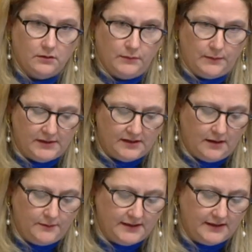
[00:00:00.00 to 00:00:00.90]
member's
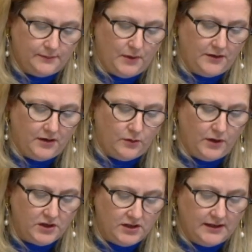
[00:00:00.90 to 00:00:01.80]
time has expired. The
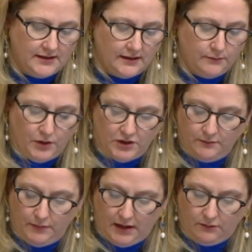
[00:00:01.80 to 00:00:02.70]
question is that the
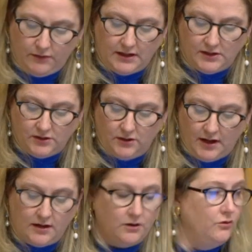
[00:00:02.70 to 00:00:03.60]
motion be agreed to,
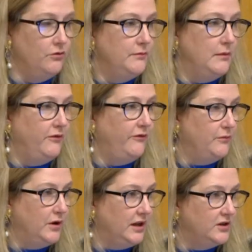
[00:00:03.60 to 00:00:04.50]
and I call the member for
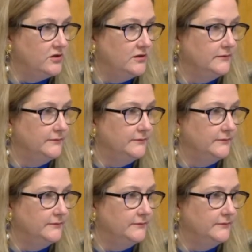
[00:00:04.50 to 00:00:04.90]
Monash.